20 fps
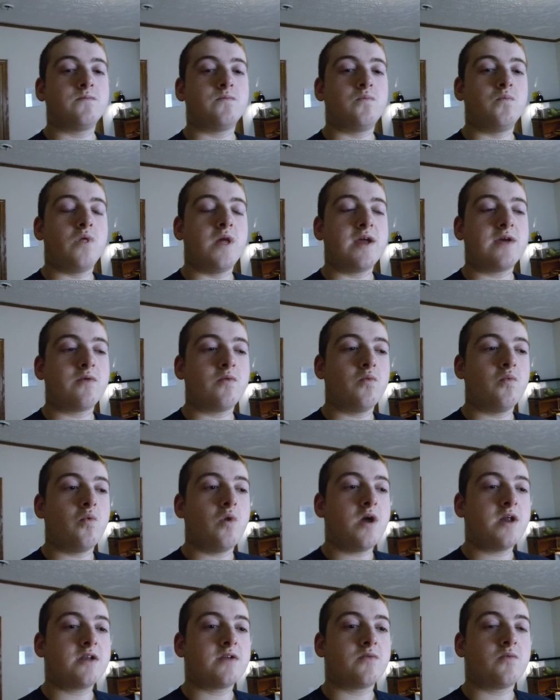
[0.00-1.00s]
like
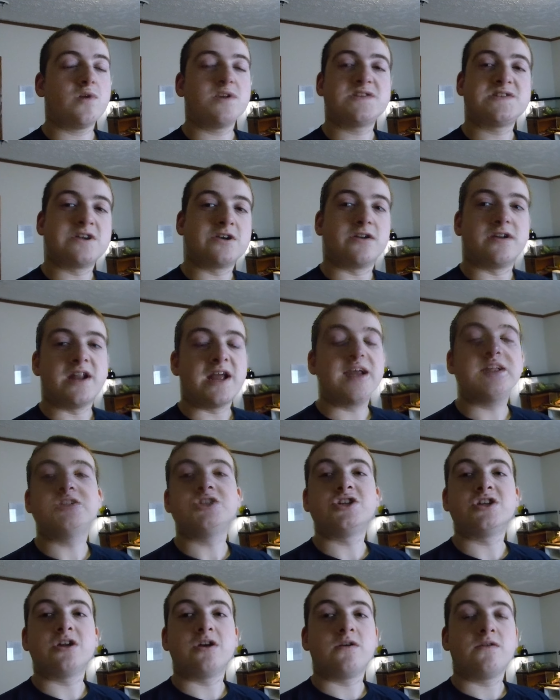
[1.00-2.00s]
what's your
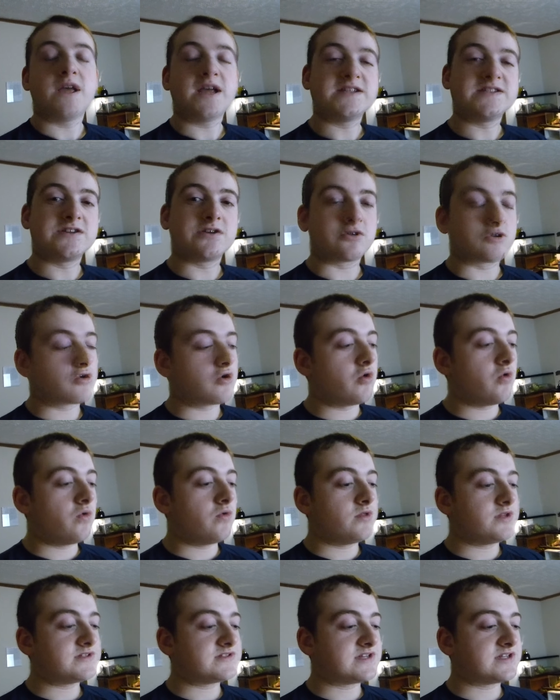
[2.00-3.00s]
niche, you know? That's your
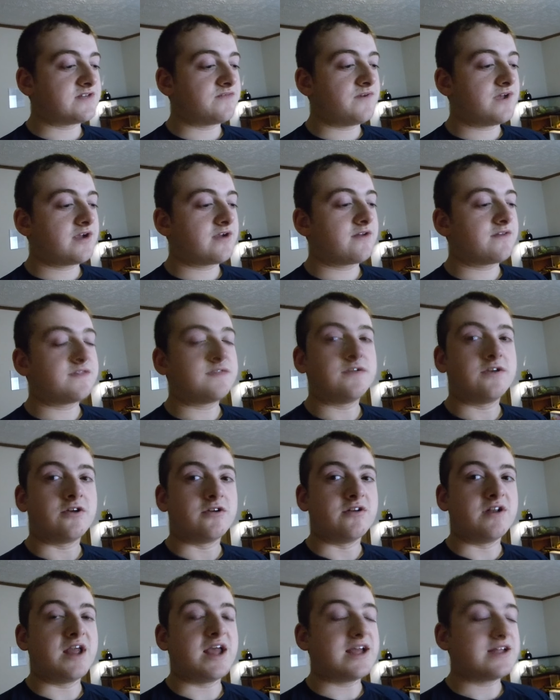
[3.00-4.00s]
goal. It's like to figure out
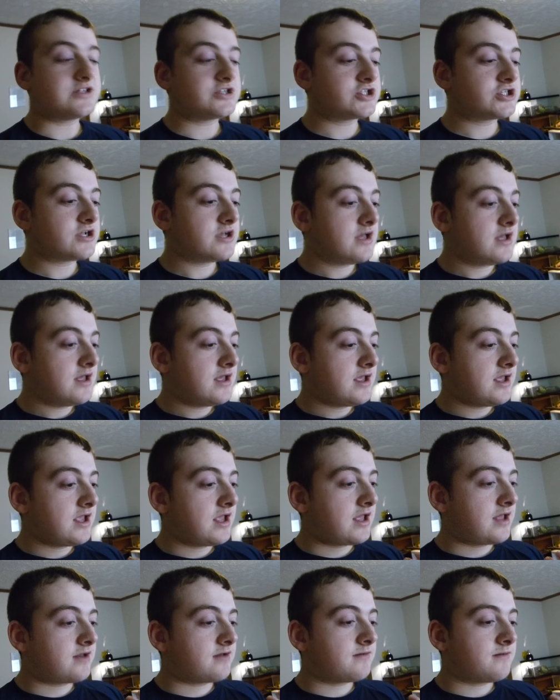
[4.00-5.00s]
your niche.
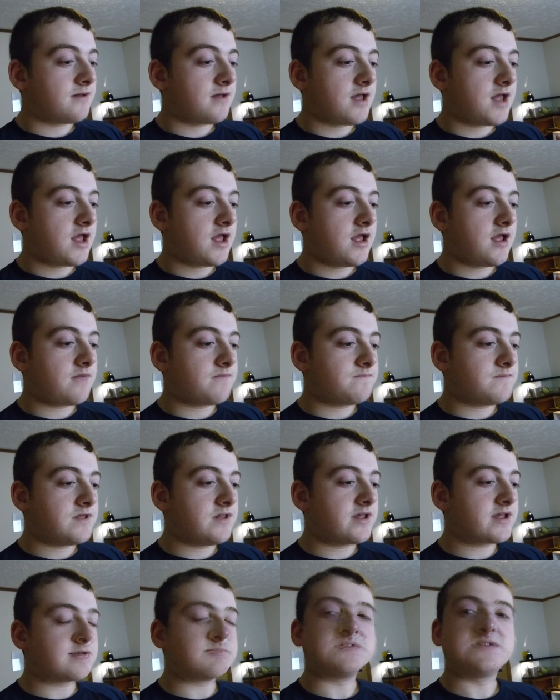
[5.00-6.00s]
And I
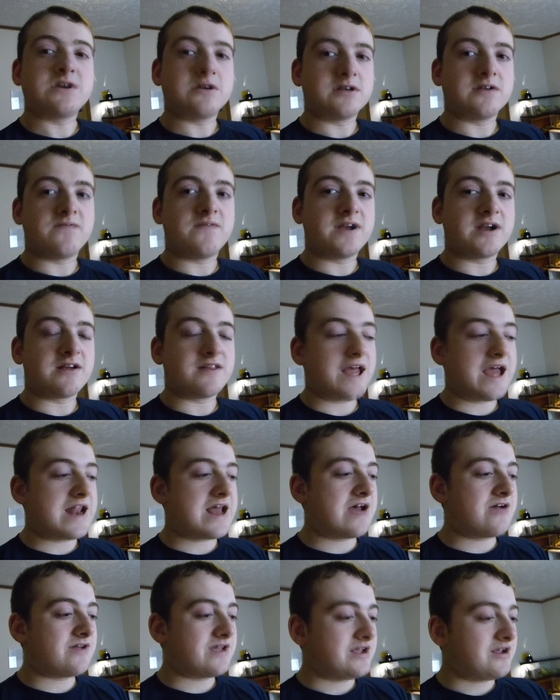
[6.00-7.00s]
feel like I'm starting to figure that
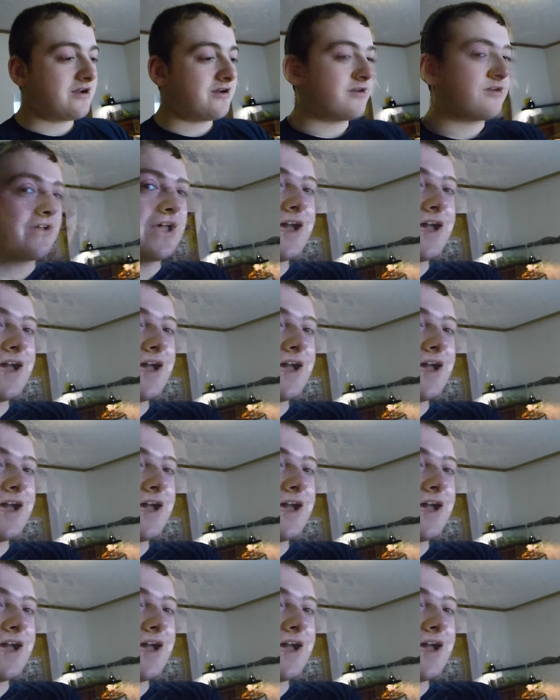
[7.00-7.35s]
out here, you